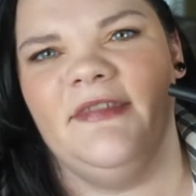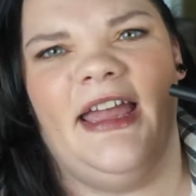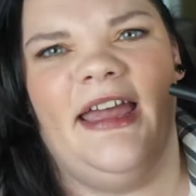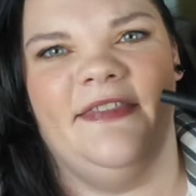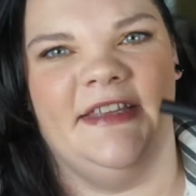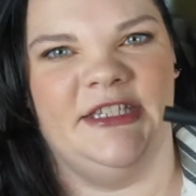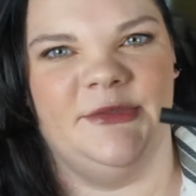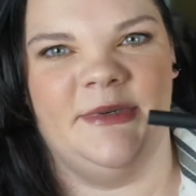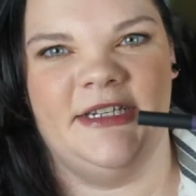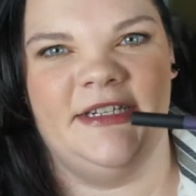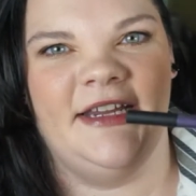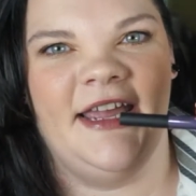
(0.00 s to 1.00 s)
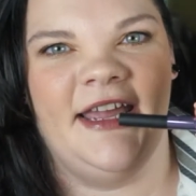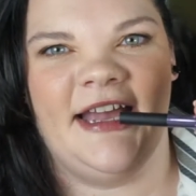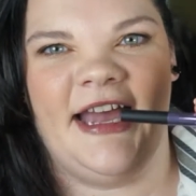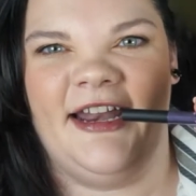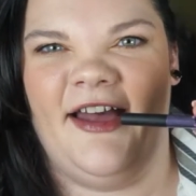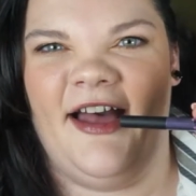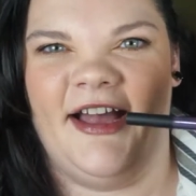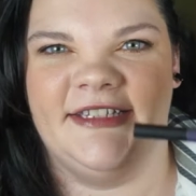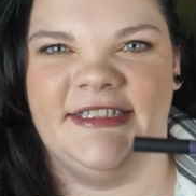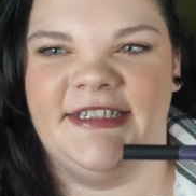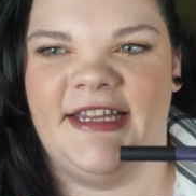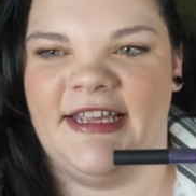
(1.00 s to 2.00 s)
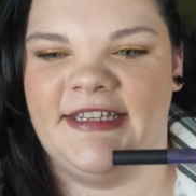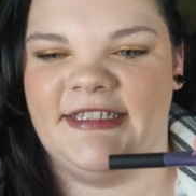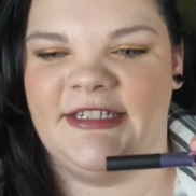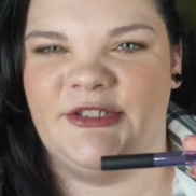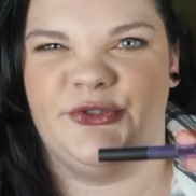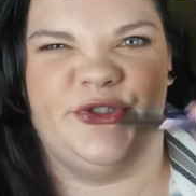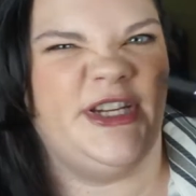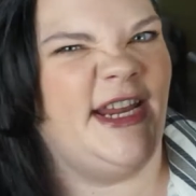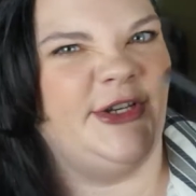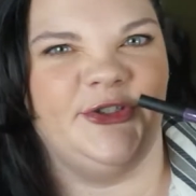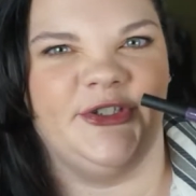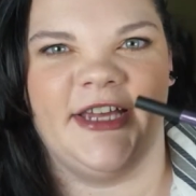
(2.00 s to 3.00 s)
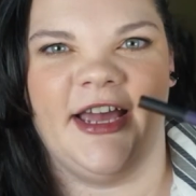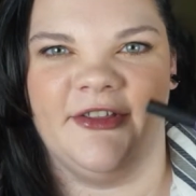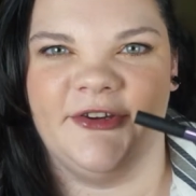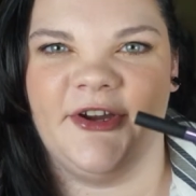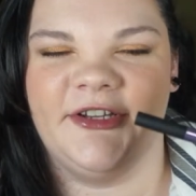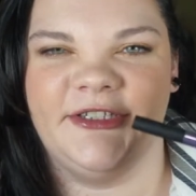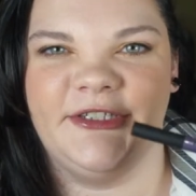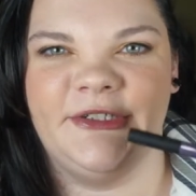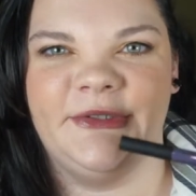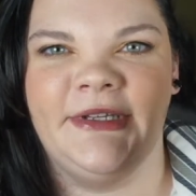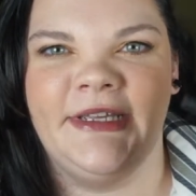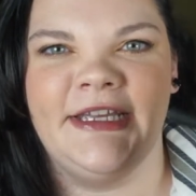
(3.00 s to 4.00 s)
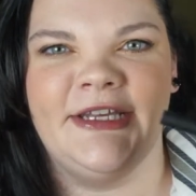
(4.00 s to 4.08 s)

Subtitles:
And this one kind of oxidizes or changes color on you,